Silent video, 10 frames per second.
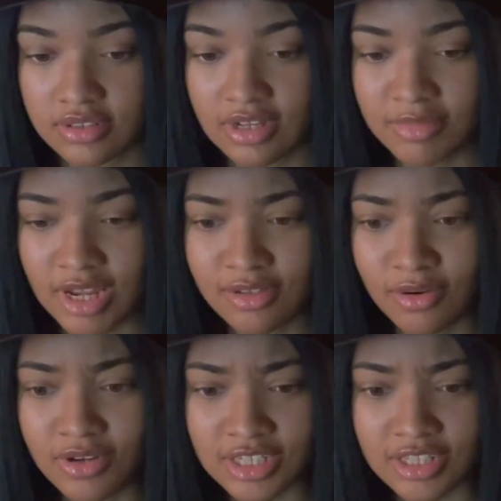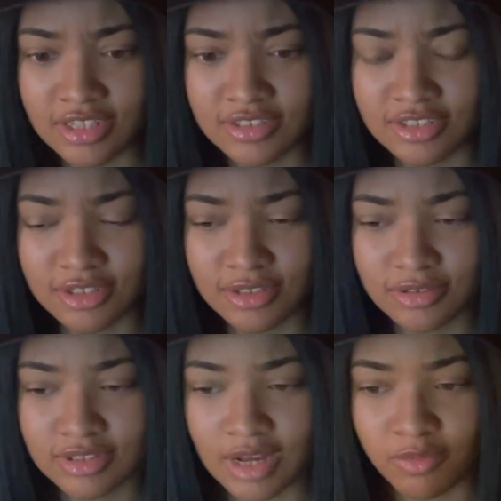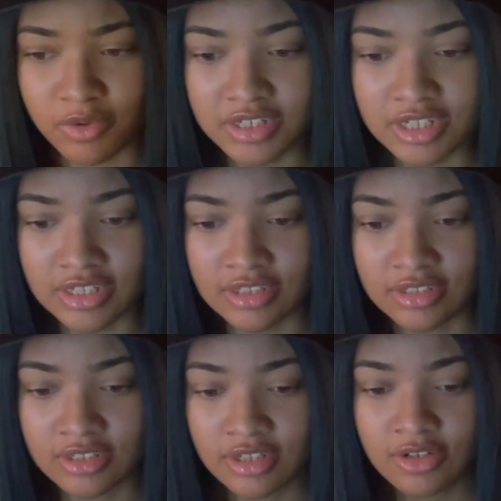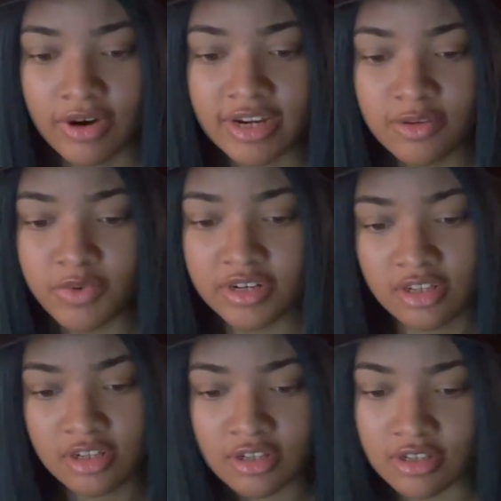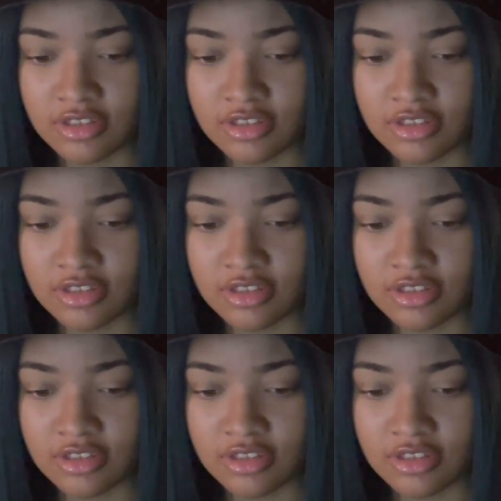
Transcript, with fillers: I'm not doing anything to you. Stop running. Why are you running?